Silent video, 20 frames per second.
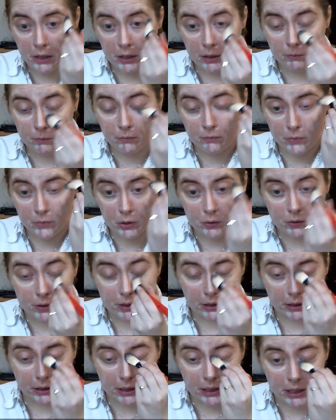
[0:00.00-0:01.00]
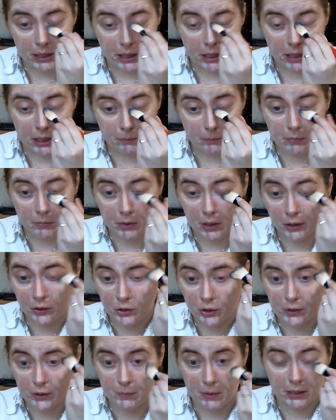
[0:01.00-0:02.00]
I'm using the Beauty
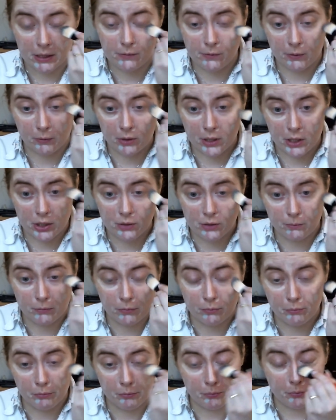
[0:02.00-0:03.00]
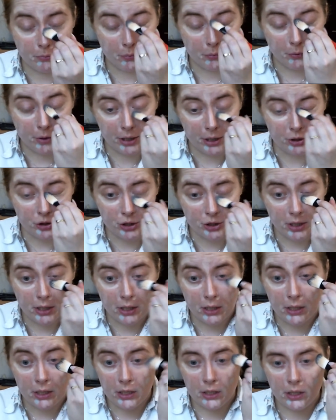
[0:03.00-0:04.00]
Cosmetics foundation brush.
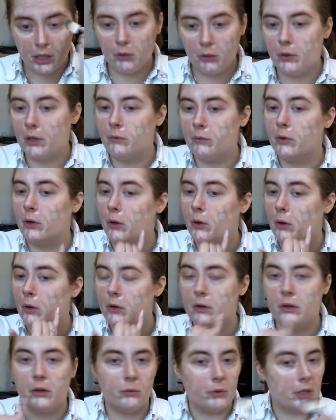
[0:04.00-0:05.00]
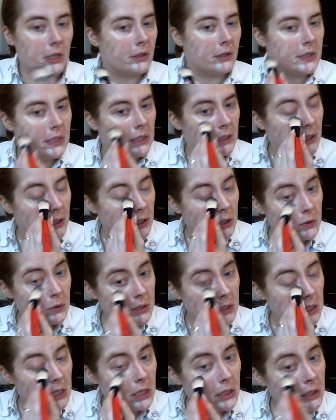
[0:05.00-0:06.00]
Oh, and for the green concealer I
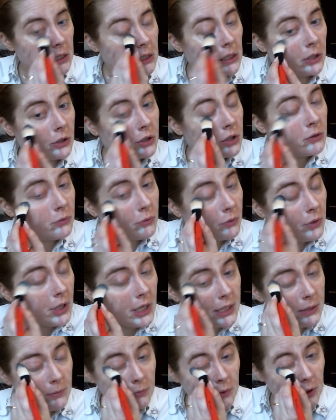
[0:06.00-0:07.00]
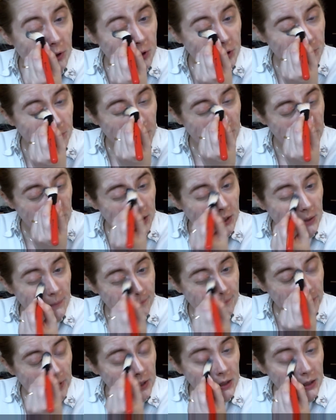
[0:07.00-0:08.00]
use the Deluxe Crease brush by
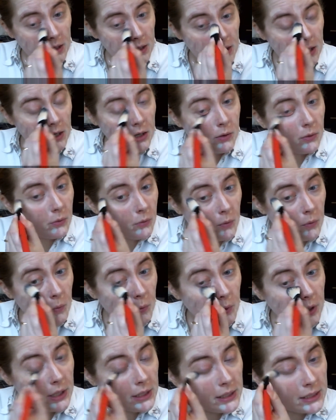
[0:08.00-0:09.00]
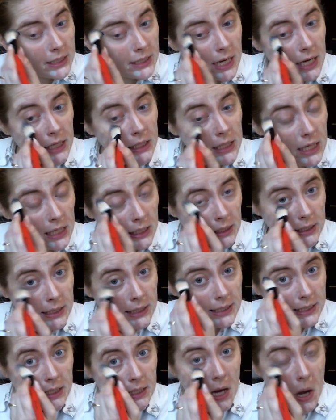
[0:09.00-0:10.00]
Real
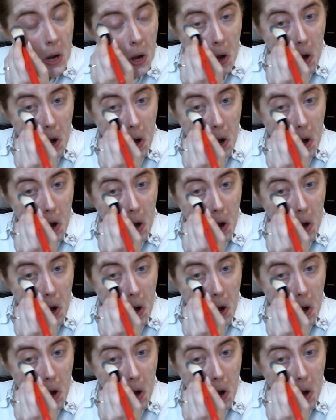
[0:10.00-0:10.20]
Techniques.